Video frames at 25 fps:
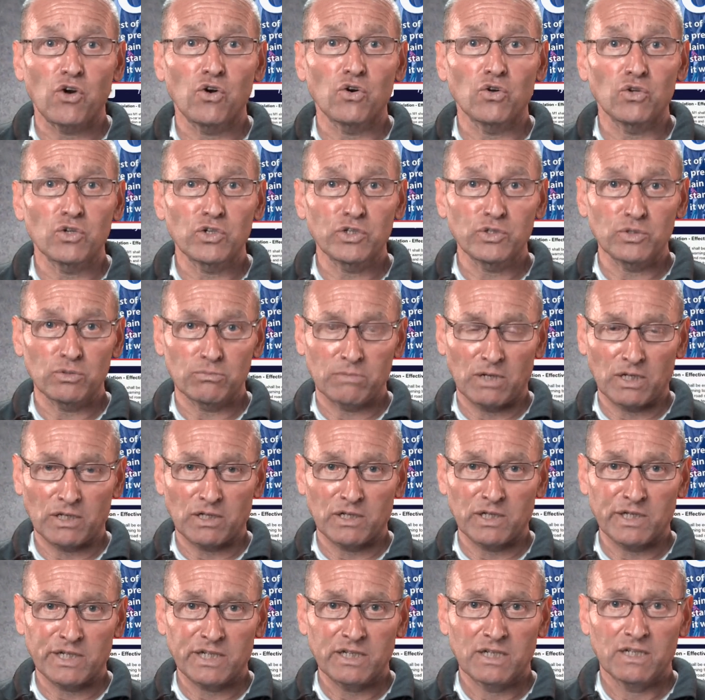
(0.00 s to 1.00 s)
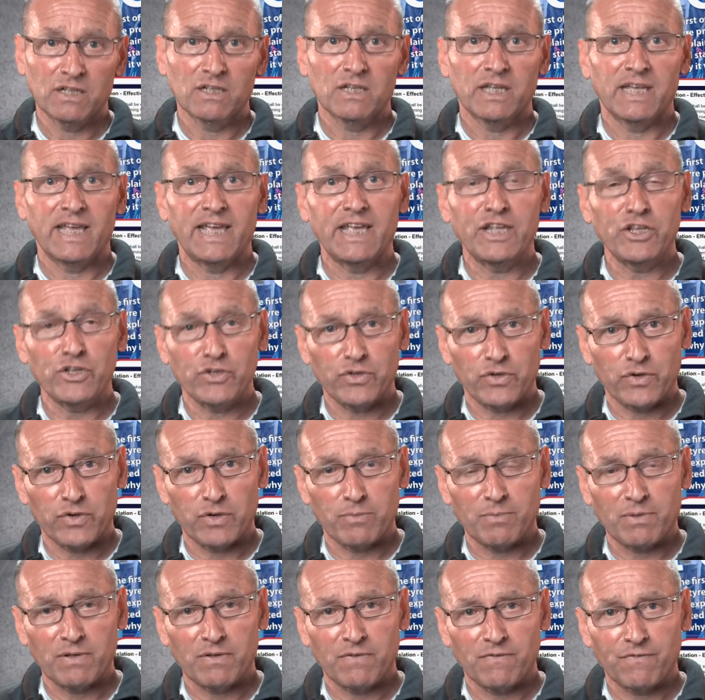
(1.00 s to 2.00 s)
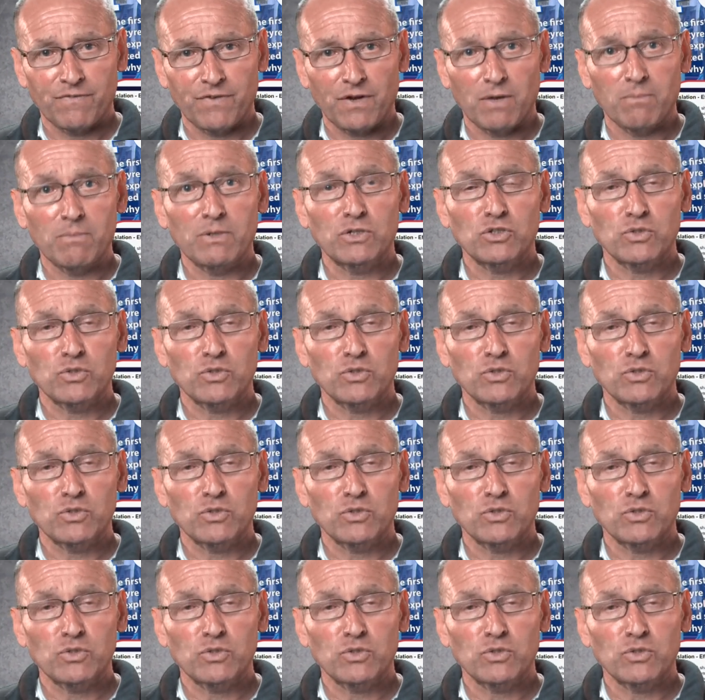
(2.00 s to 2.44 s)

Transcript: all new models in Europe from